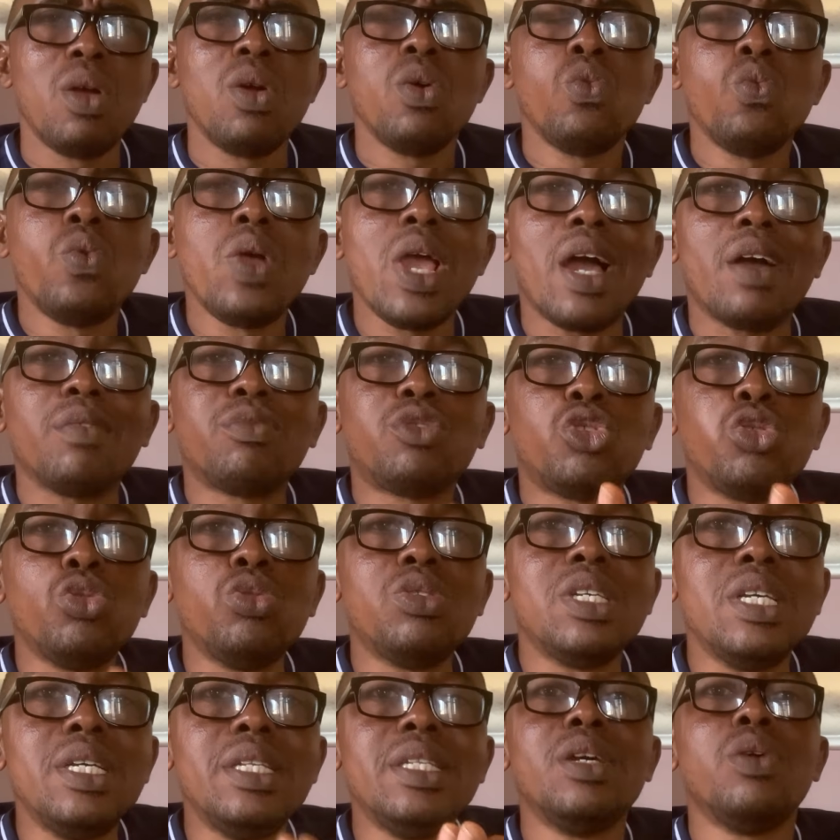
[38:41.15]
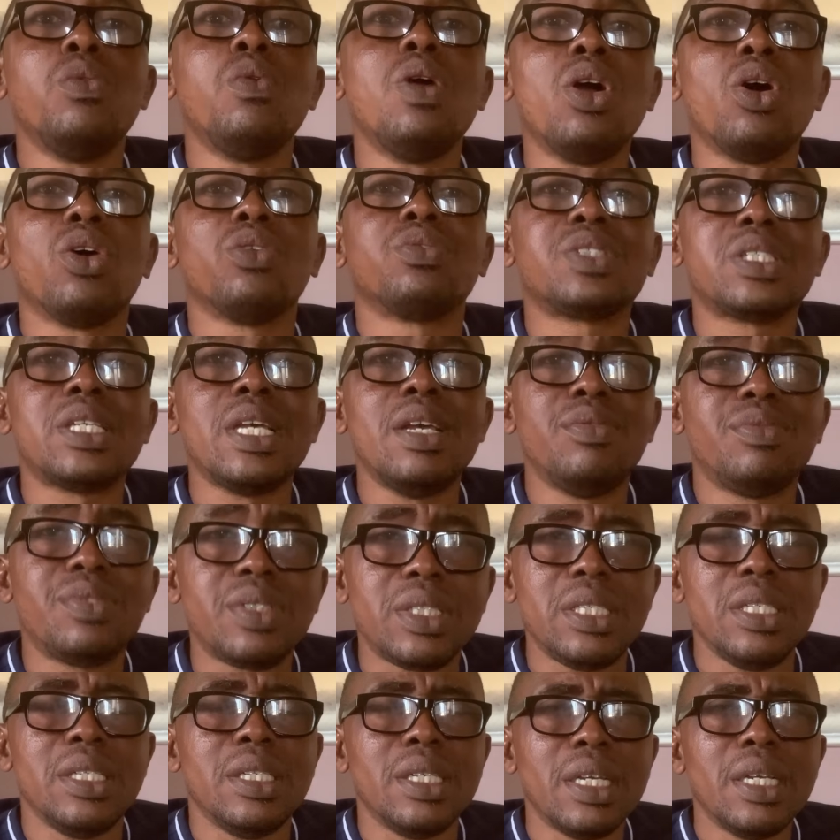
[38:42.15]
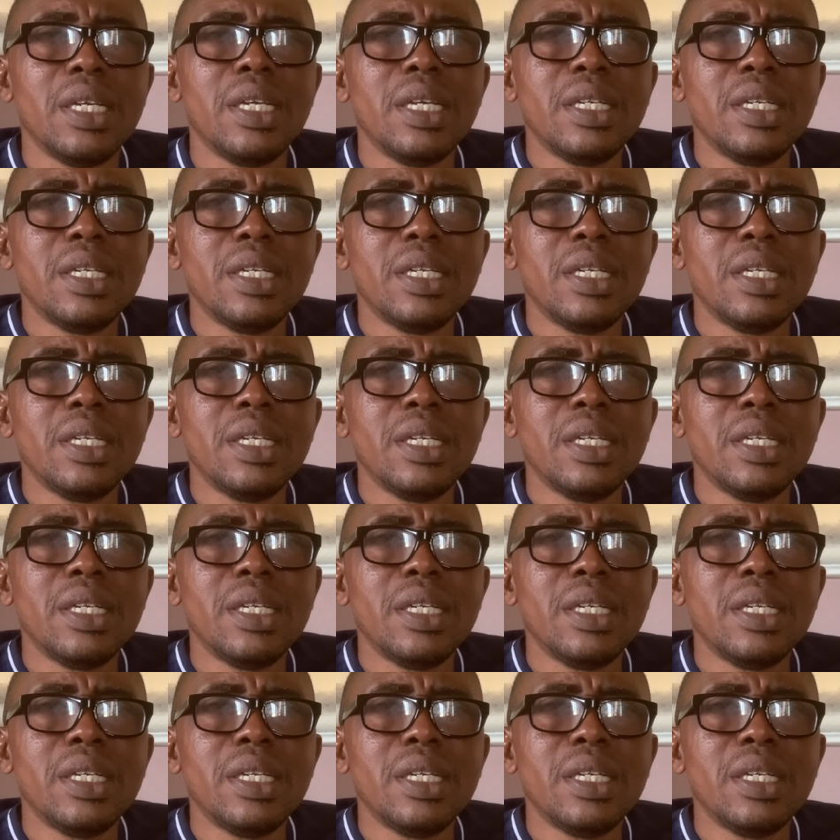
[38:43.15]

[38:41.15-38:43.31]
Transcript: we have chosen the way of safety.